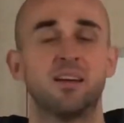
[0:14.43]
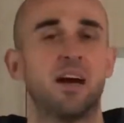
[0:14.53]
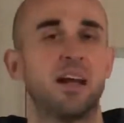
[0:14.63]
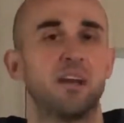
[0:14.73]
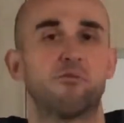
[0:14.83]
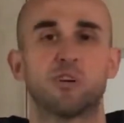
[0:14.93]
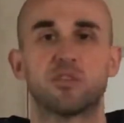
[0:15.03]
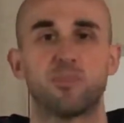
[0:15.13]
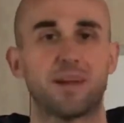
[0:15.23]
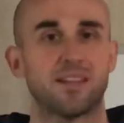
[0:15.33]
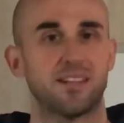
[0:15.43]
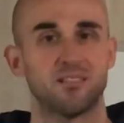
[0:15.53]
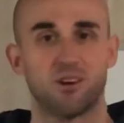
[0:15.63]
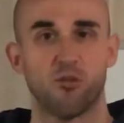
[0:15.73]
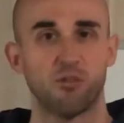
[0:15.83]
I never expected it
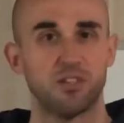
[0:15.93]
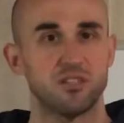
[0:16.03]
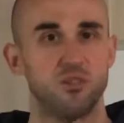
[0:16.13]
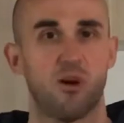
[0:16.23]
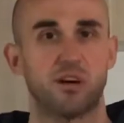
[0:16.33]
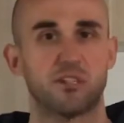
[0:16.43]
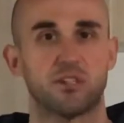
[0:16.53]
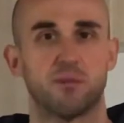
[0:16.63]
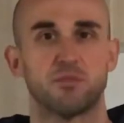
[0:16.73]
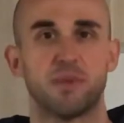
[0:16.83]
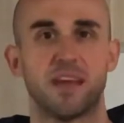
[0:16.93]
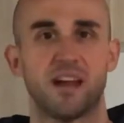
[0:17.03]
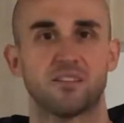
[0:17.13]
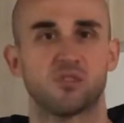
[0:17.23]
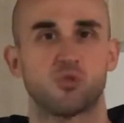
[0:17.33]
to go this long in terms of being
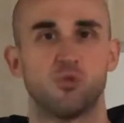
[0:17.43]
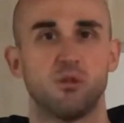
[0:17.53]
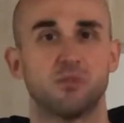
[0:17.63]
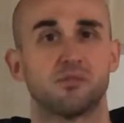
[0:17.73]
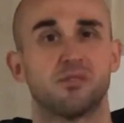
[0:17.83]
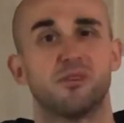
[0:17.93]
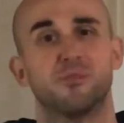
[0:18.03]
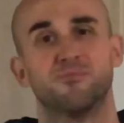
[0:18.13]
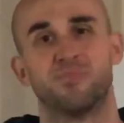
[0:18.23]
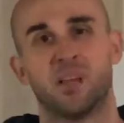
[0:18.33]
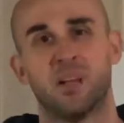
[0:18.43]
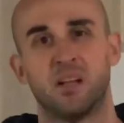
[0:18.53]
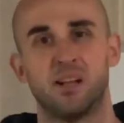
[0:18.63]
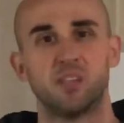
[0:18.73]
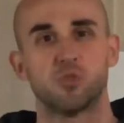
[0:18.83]
out of school, so
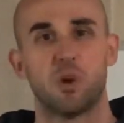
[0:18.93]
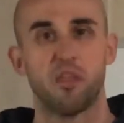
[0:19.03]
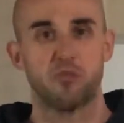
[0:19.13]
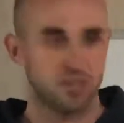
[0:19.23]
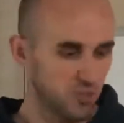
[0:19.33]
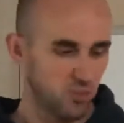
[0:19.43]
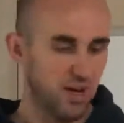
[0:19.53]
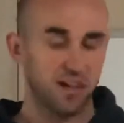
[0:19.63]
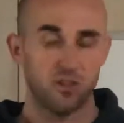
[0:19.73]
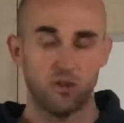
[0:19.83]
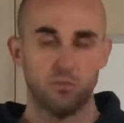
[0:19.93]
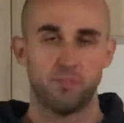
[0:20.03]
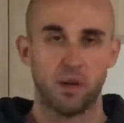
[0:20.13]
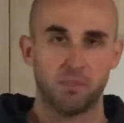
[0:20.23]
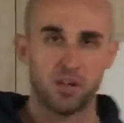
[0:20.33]
it's one of those things we got to do. But I'm going to